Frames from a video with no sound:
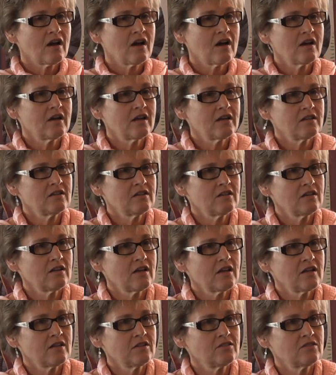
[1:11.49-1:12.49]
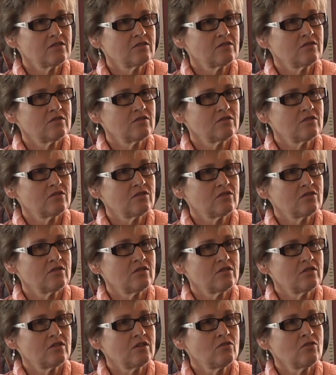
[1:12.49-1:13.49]
Uh, and, and
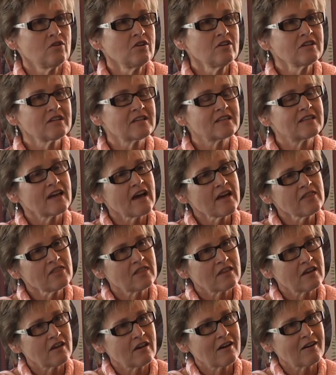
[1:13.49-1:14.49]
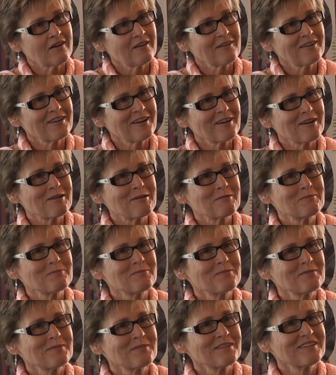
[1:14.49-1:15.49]
in order to get there,
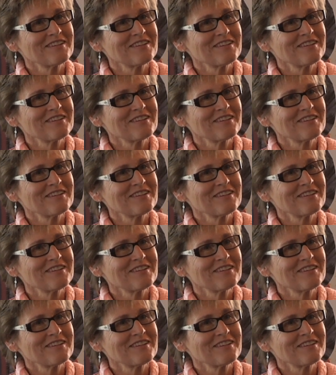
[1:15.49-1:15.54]
um,